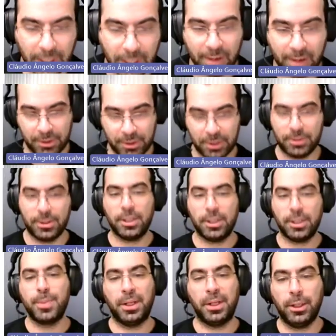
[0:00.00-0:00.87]
we have these
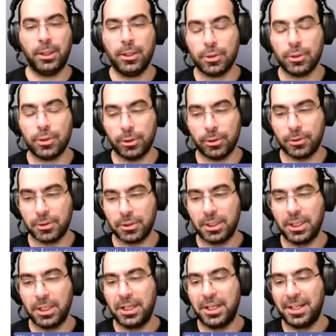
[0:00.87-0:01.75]

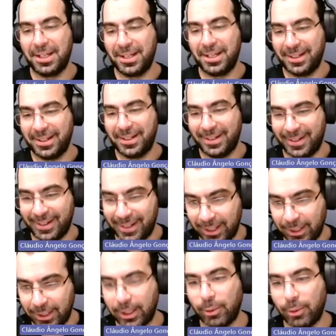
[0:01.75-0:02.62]
expectations,
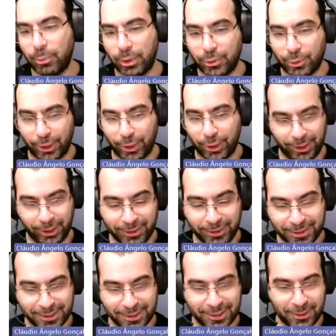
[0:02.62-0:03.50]
and then we try
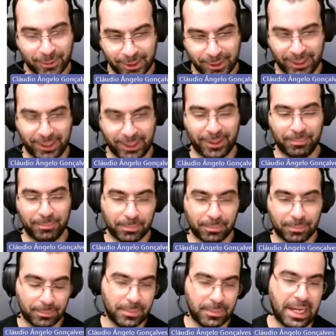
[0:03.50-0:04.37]
and see, okay,
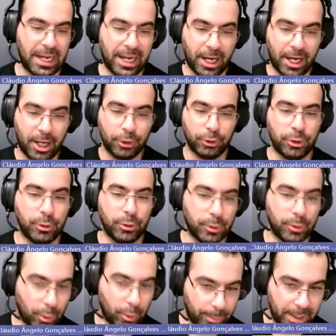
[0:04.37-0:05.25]
how do
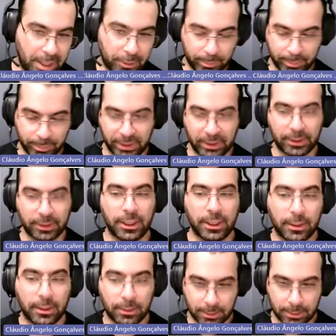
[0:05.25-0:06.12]
you go about
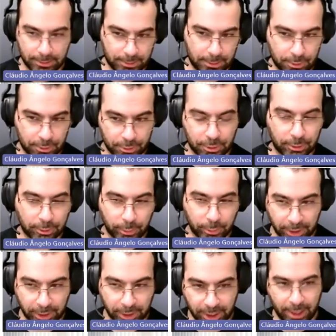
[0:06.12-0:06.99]
building a digital
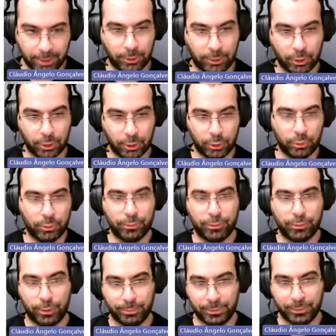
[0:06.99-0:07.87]
twin? How do you go
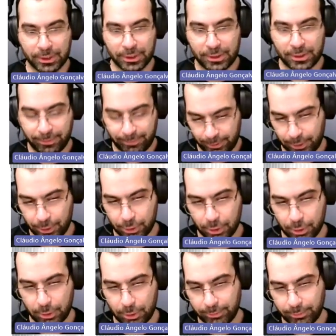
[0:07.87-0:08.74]
from this
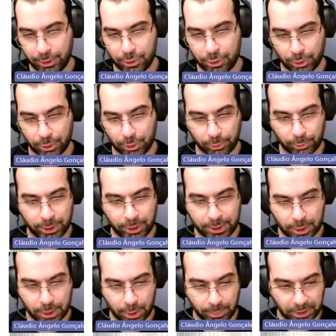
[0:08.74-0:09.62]
definition of digital
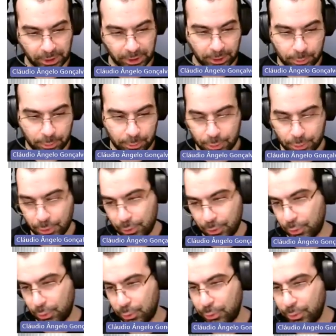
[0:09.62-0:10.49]
twin that's commonly
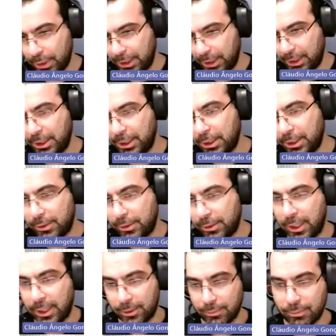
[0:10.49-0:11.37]
used to
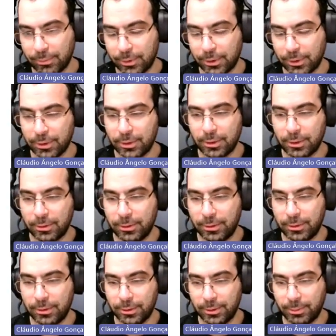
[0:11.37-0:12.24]
the
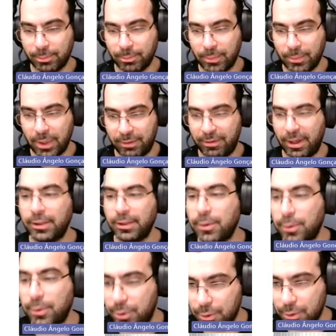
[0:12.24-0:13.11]

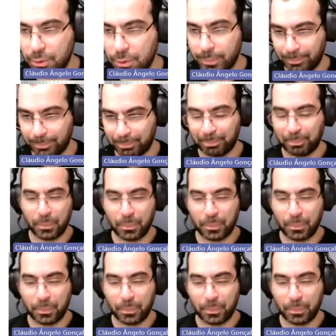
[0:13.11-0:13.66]
advantages?